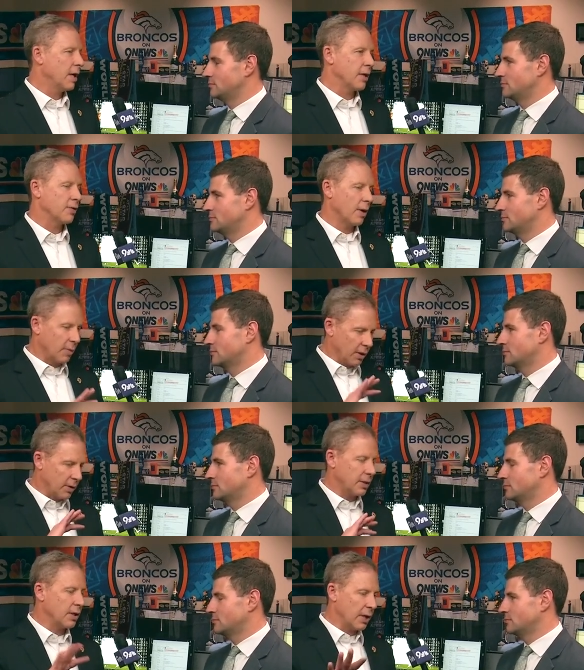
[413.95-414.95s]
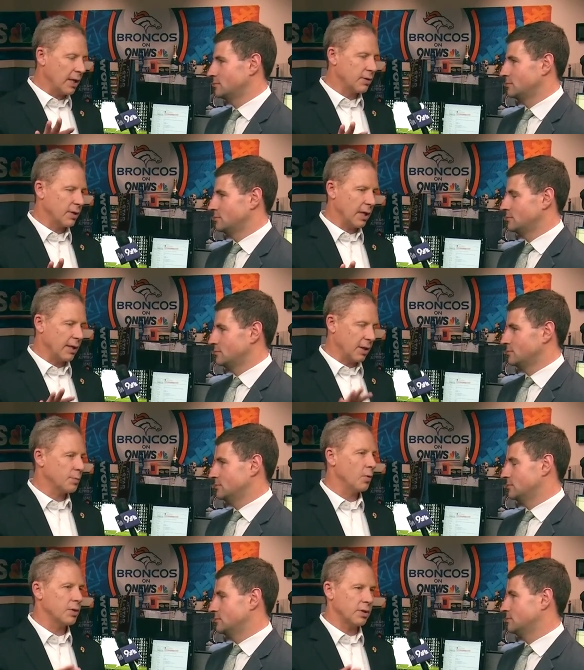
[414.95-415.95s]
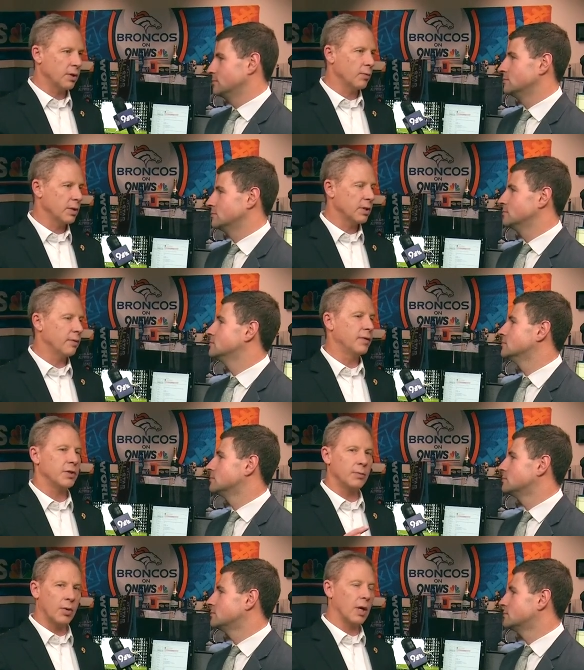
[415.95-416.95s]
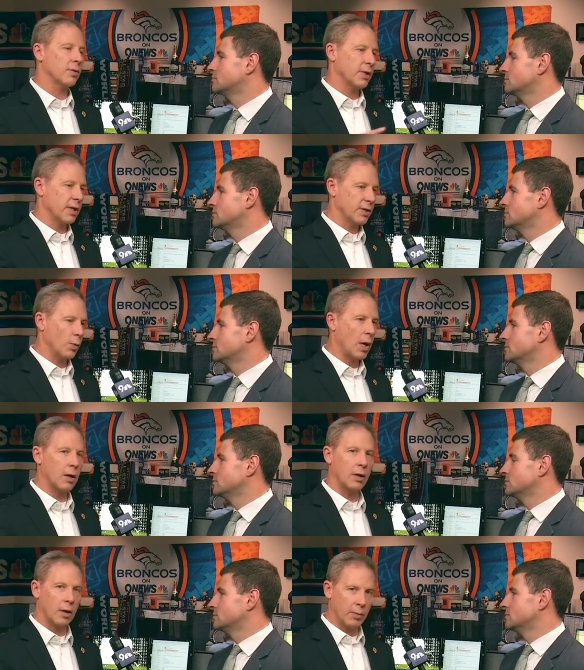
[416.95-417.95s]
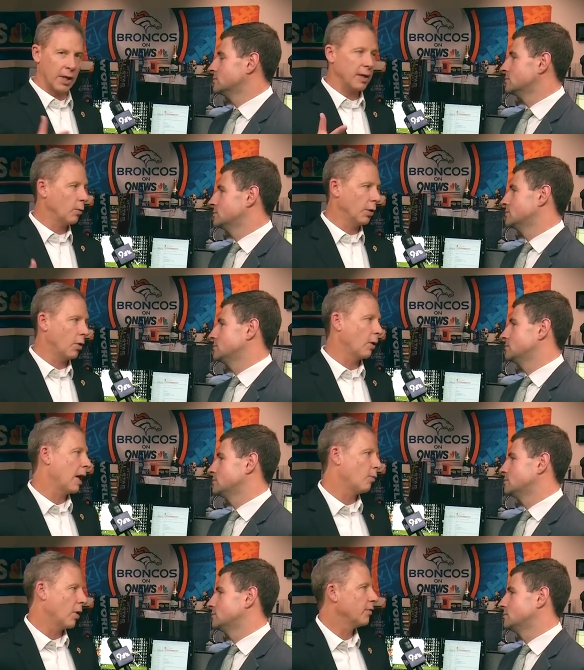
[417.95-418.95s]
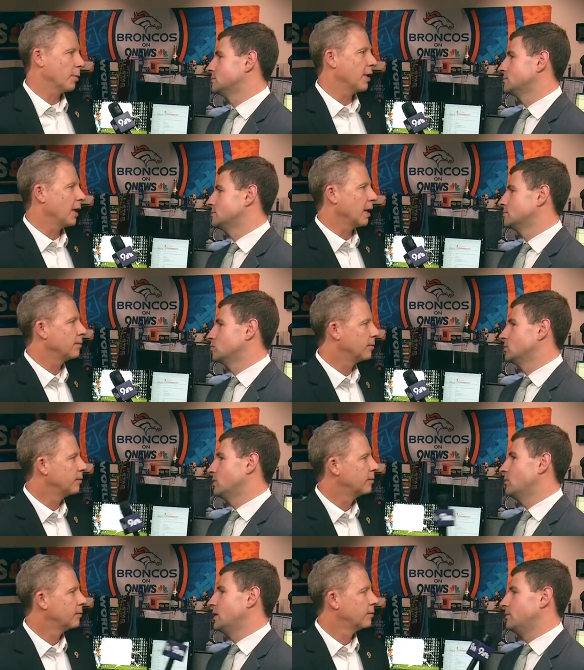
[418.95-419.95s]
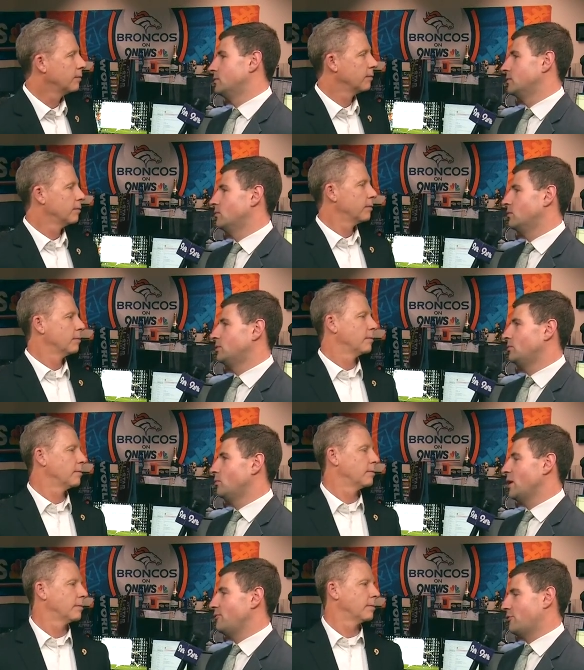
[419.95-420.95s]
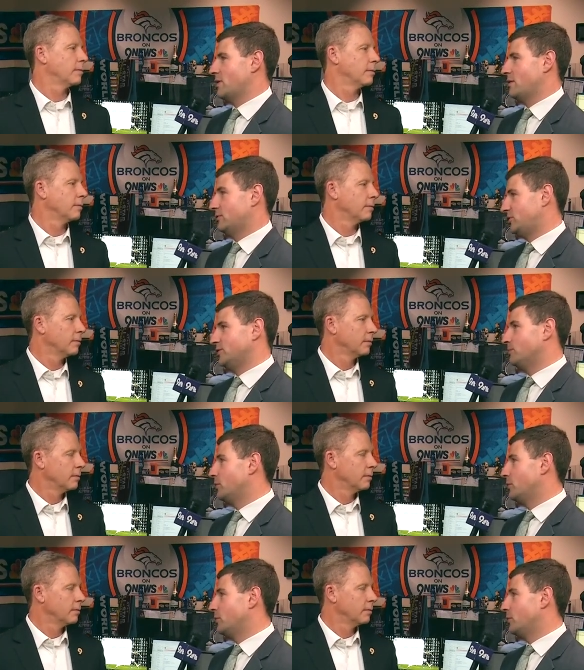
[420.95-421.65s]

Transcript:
Speaker 1: so I'm going to say Kansas City at this point still wins the division. Broncos get as a wild card, but I think we'll know a lot more after Monday night.
Speaker 2: Well, we'll wait for that season